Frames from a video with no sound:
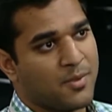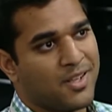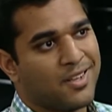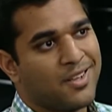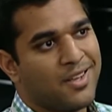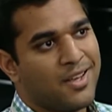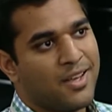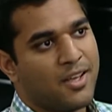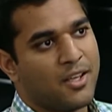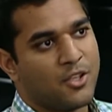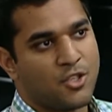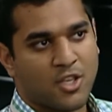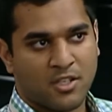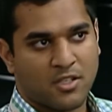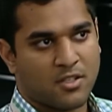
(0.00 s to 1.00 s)
I mean,
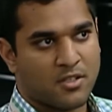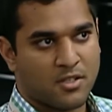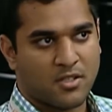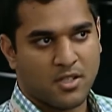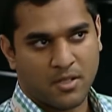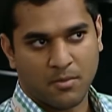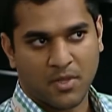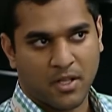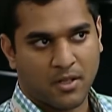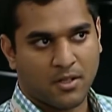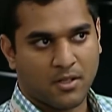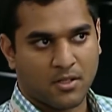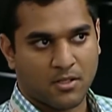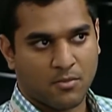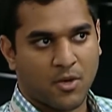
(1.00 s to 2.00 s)
it just doesn't seem like
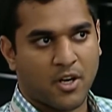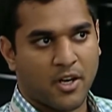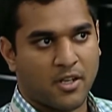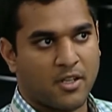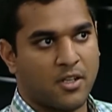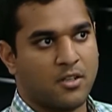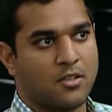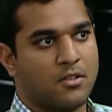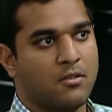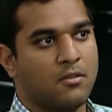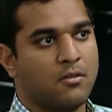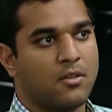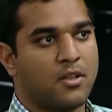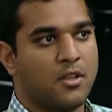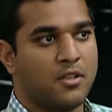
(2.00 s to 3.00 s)
a smart idea to
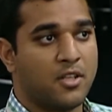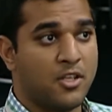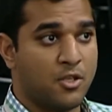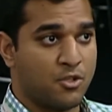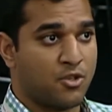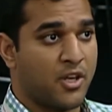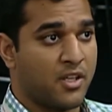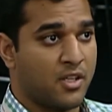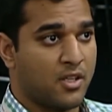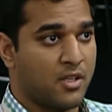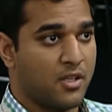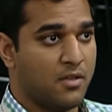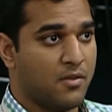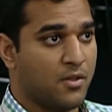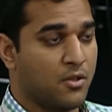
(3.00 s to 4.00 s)
continue
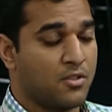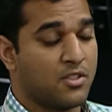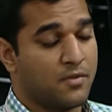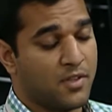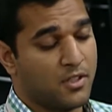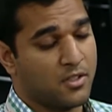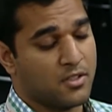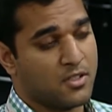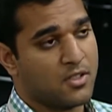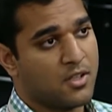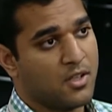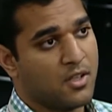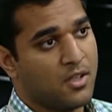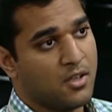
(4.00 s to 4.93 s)
striking even those civilians.